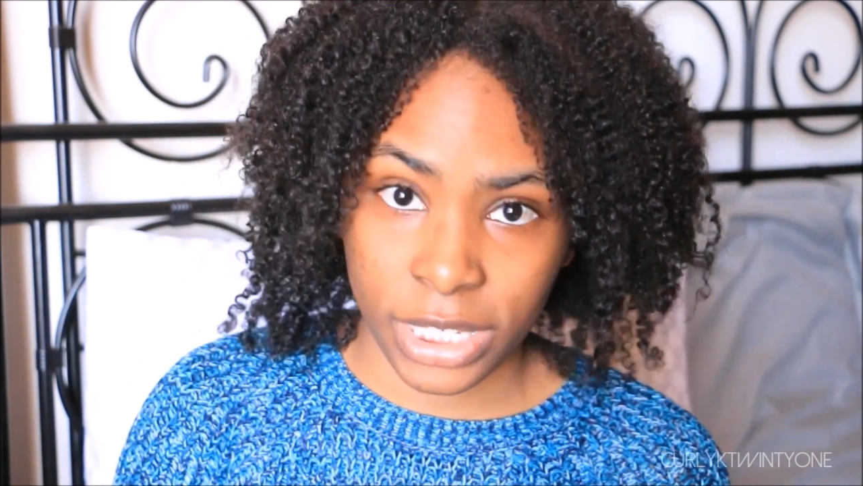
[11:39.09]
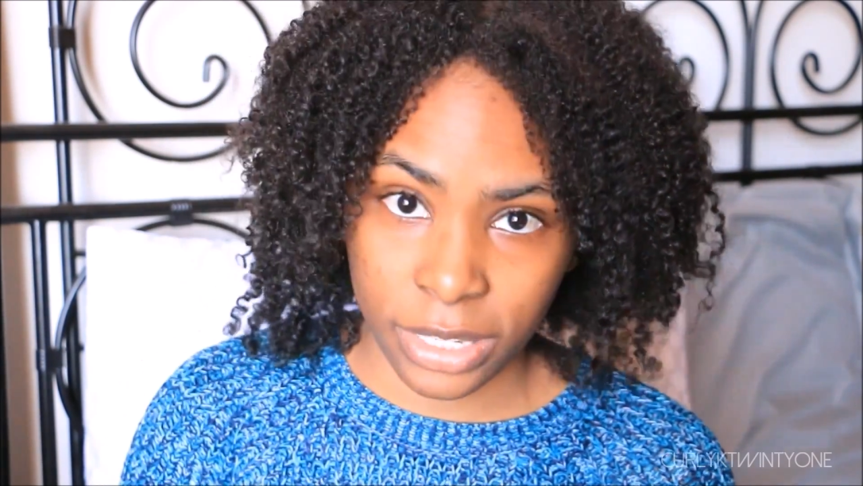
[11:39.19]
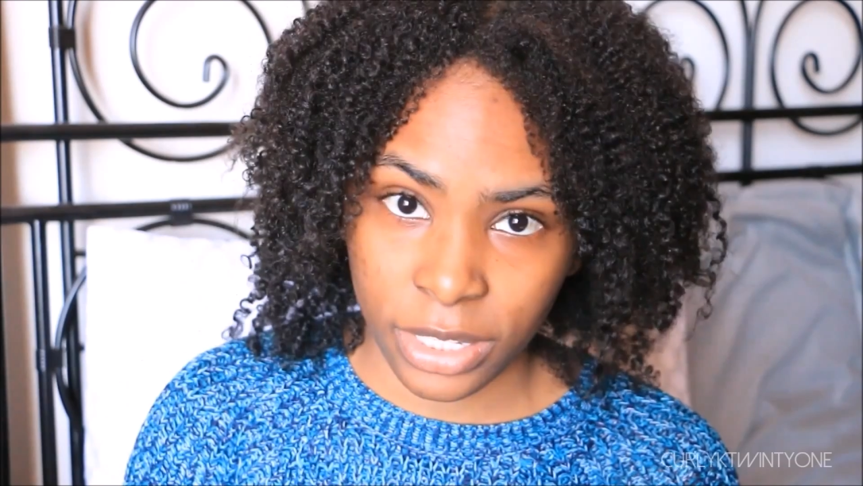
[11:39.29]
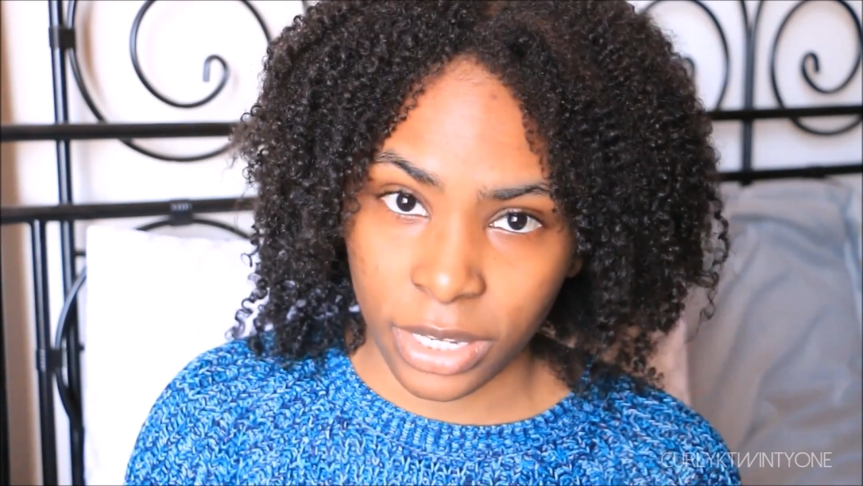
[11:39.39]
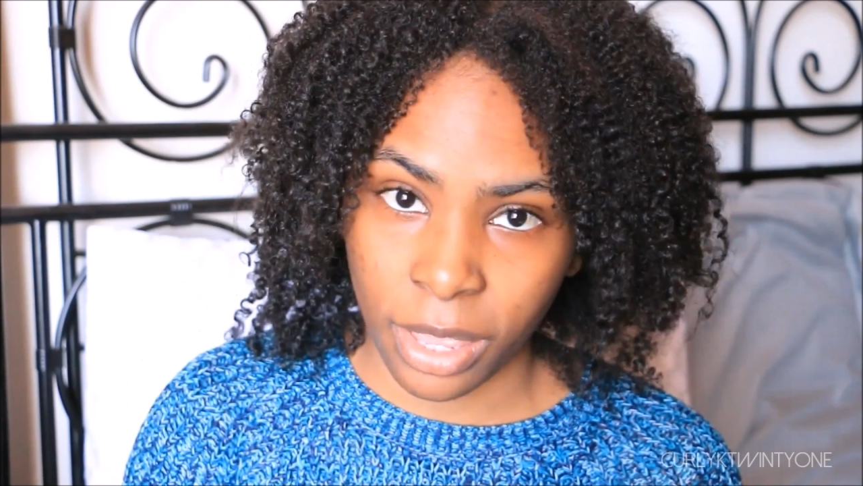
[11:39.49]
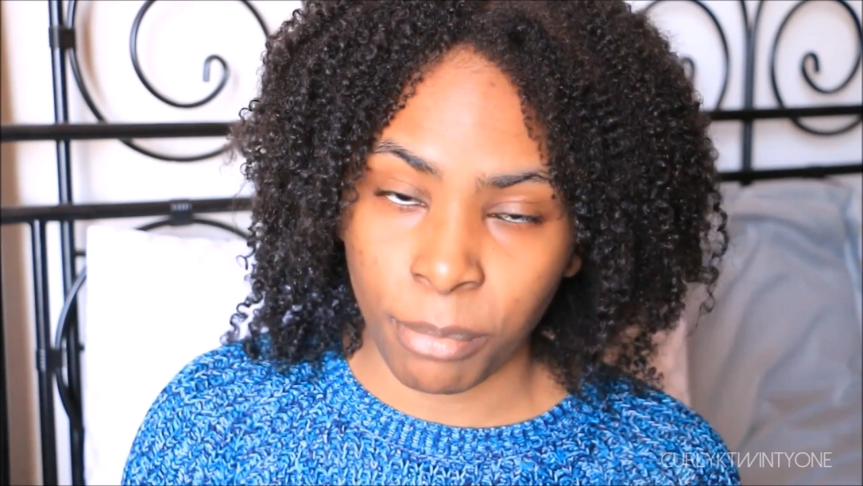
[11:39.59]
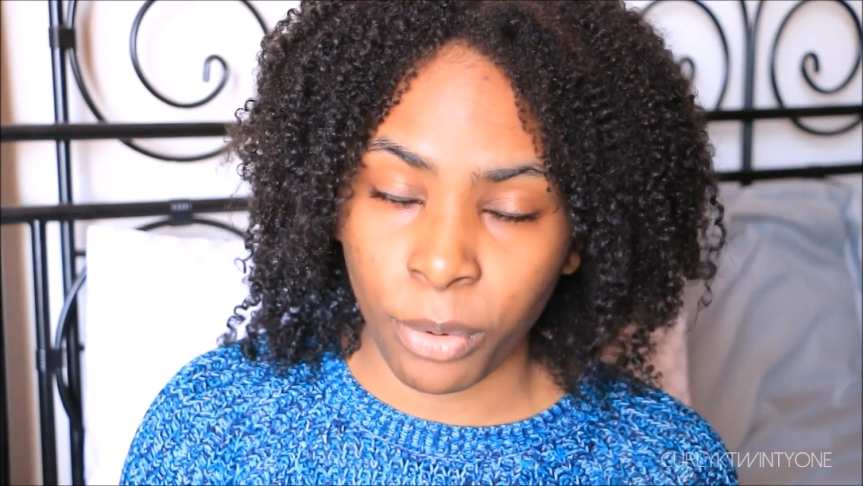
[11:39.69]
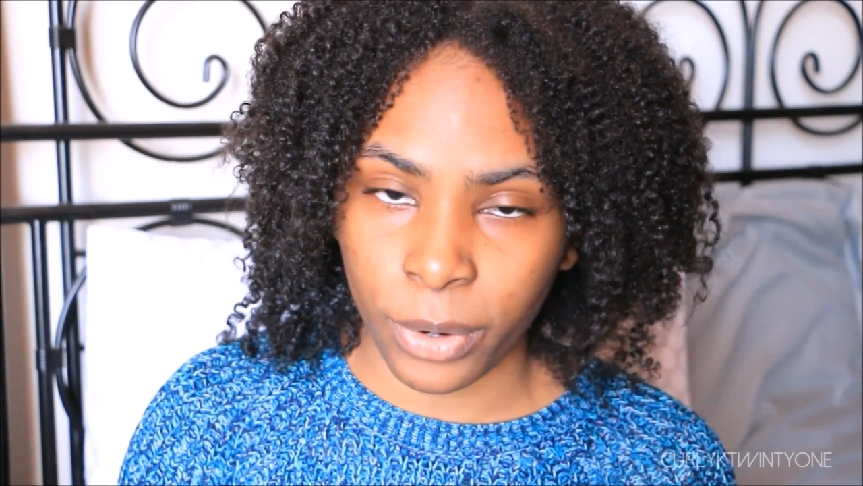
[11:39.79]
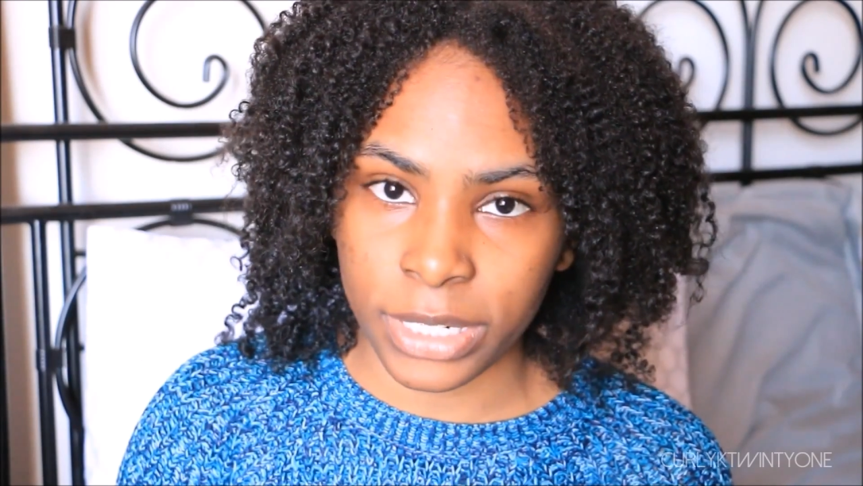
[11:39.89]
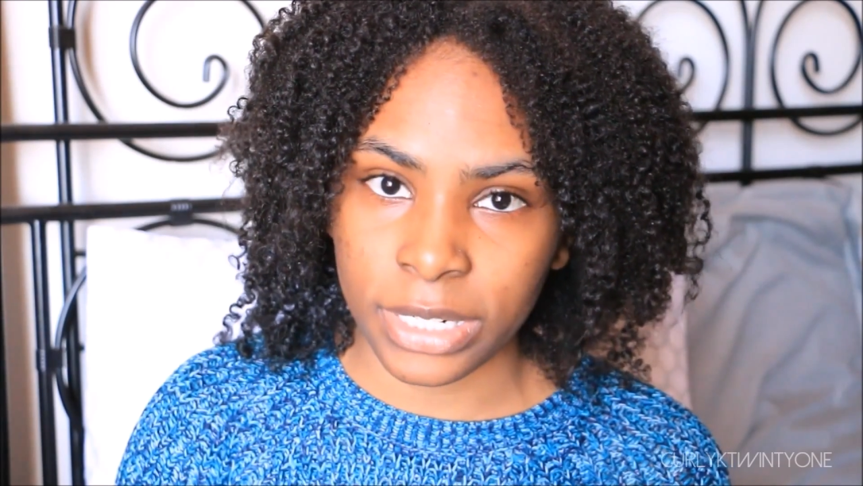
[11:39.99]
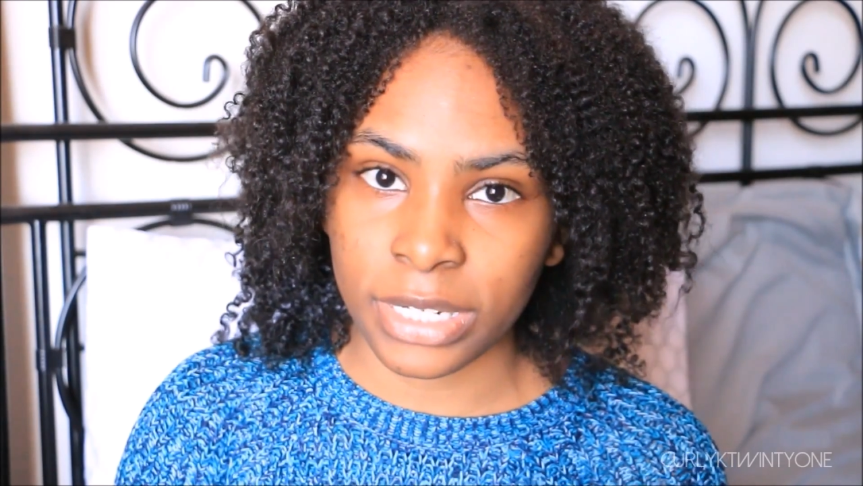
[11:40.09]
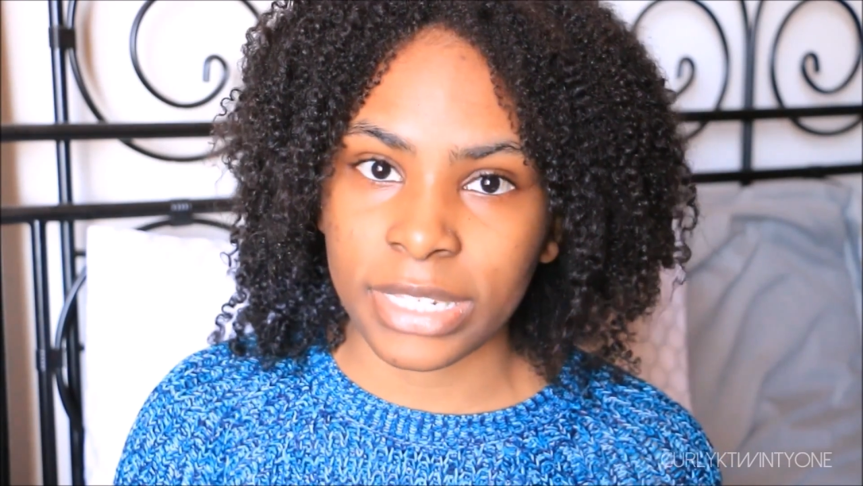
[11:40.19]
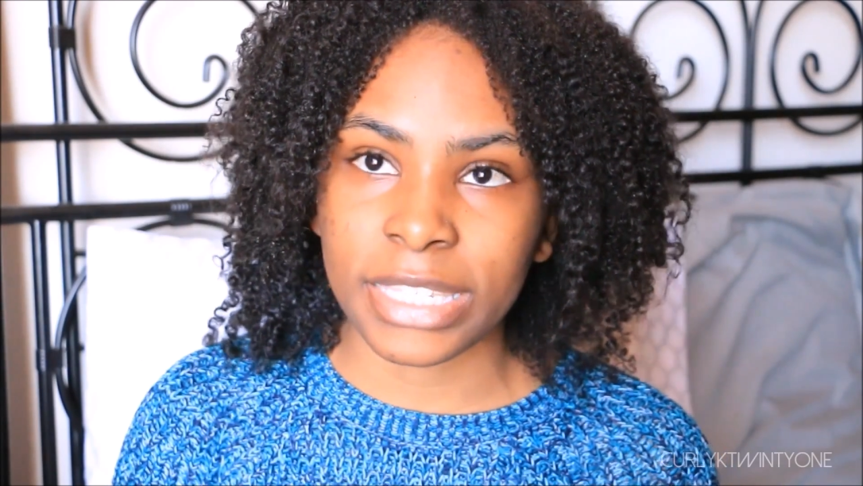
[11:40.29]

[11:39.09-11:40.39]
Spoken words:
just as important.